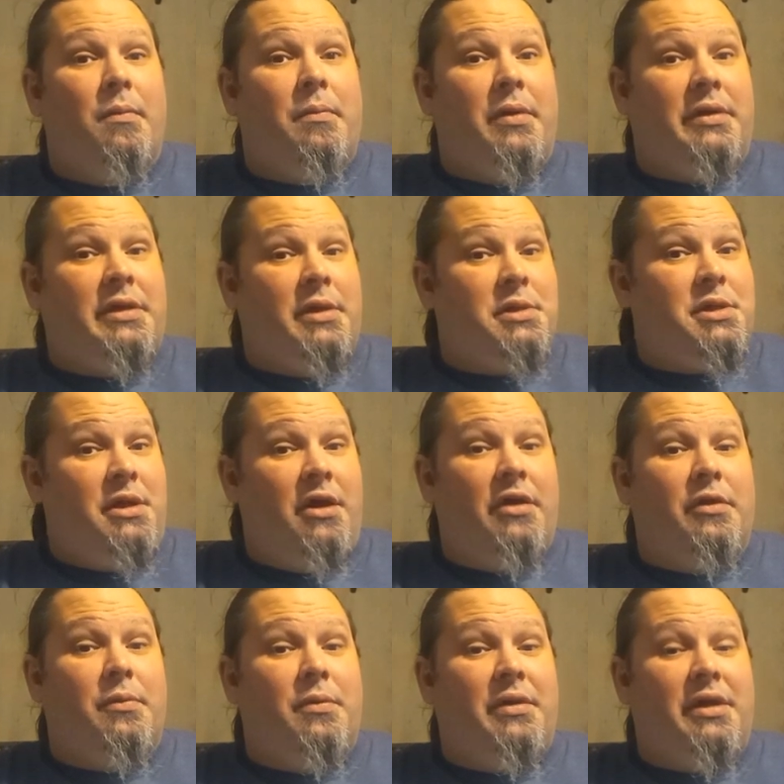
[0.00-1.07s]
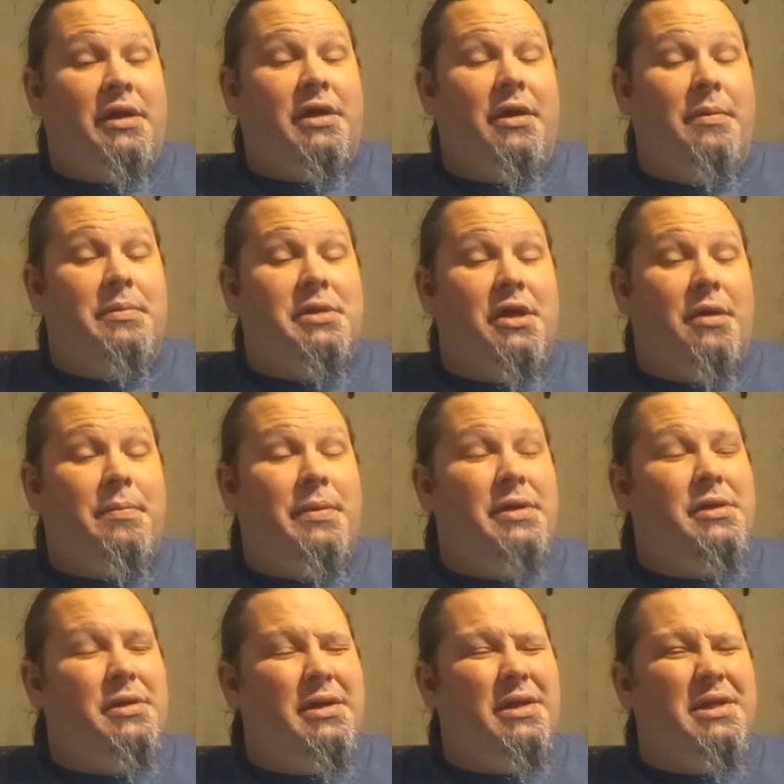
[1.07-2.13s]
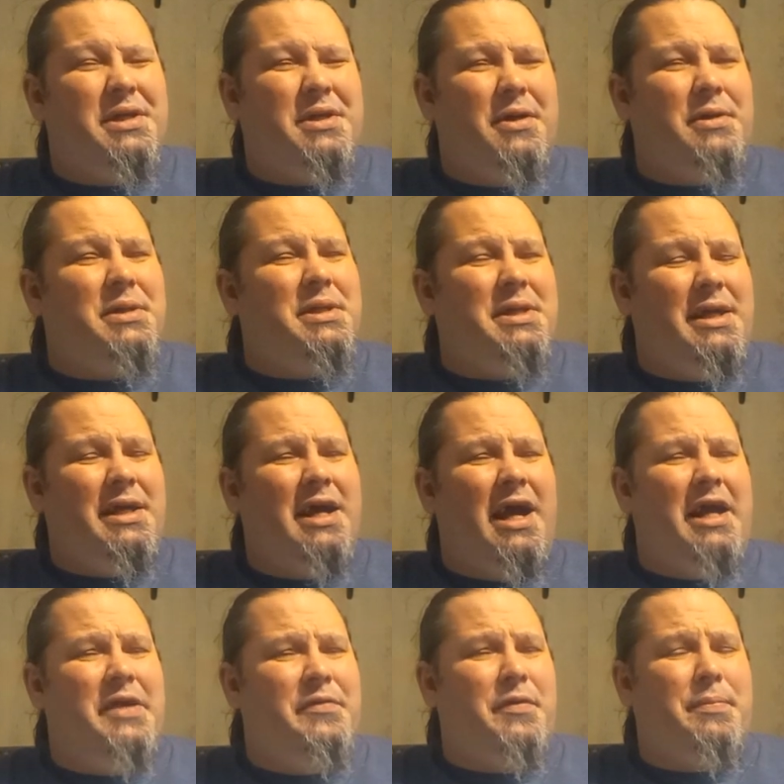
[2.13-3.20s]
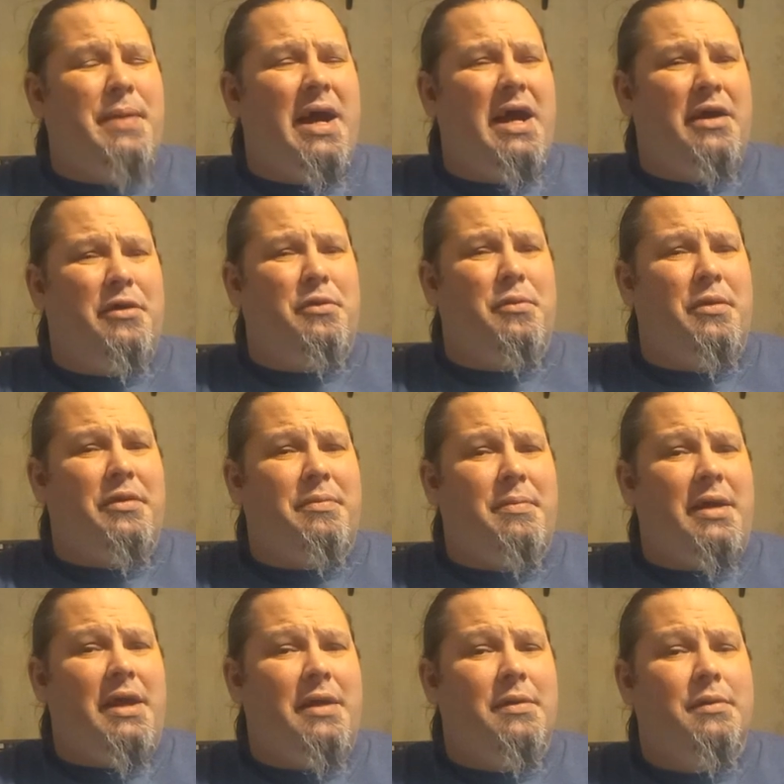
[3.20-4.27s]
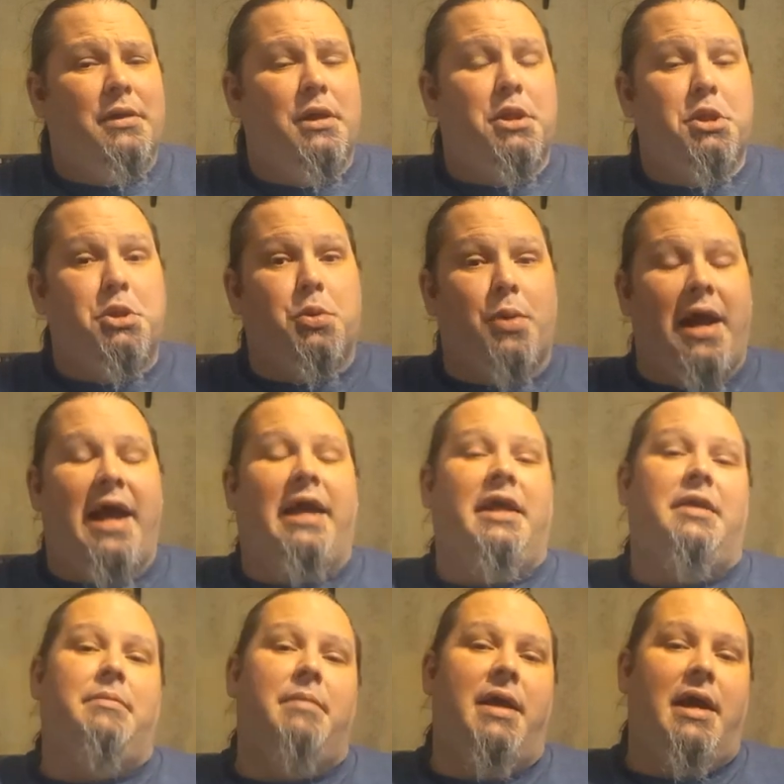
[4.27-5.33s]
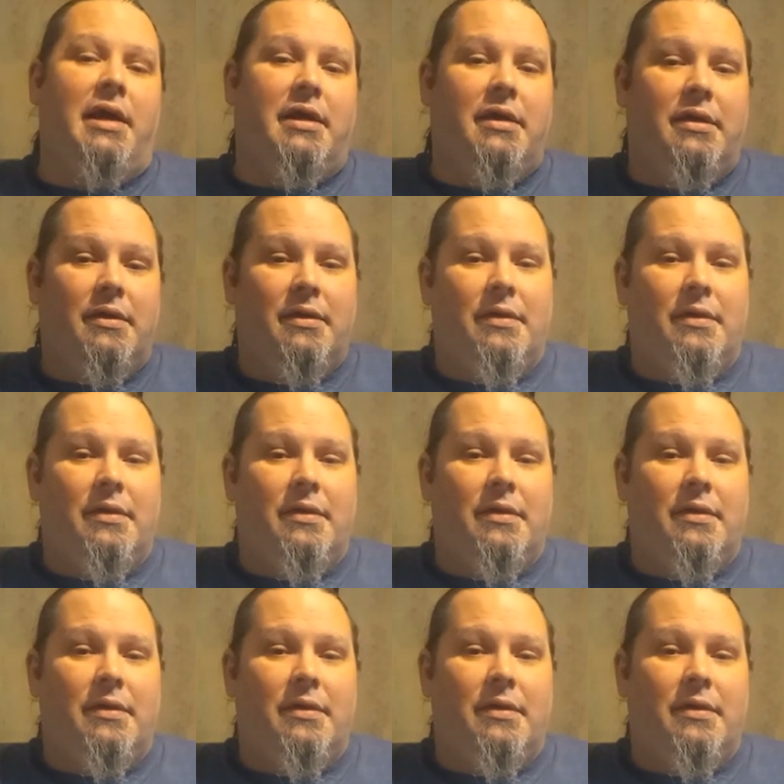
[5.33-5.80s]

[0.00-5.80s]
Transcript: But there's another one that comes up, and you're going to start to see kind of a pattern with me. Dragon Mech.